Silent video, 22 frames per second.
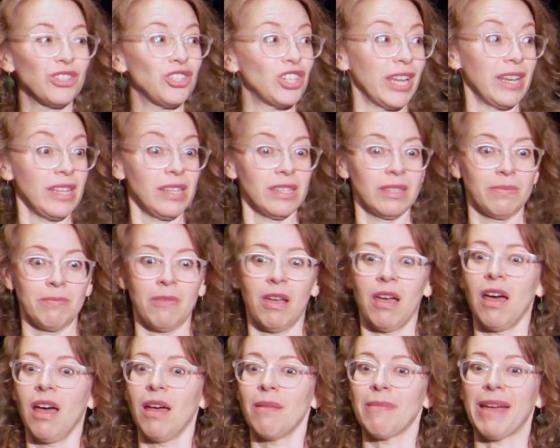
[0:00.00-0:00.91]
Jenny's
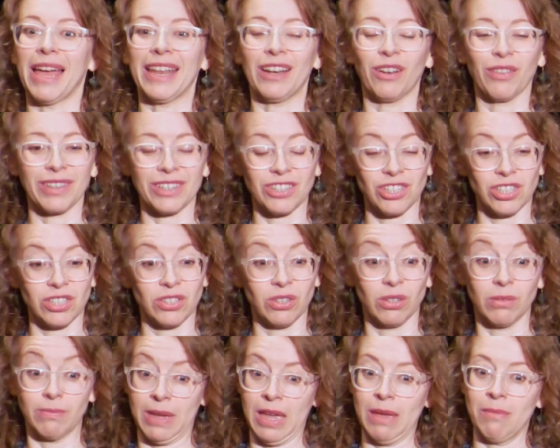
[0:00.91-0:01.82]
mom, I don't think she
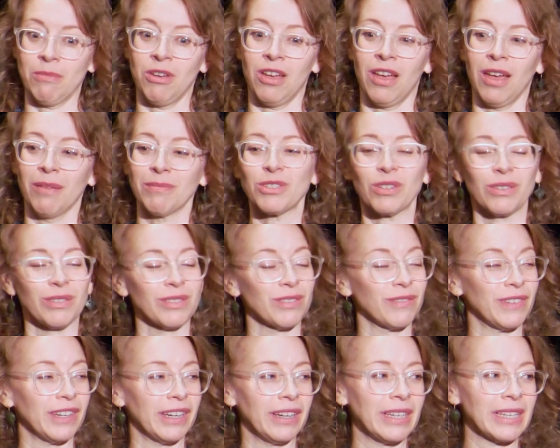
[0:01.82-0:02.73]
told my mom, so it was
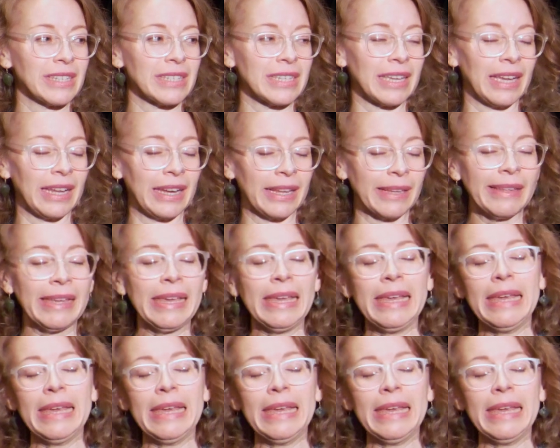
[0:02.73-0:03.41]
very exciting.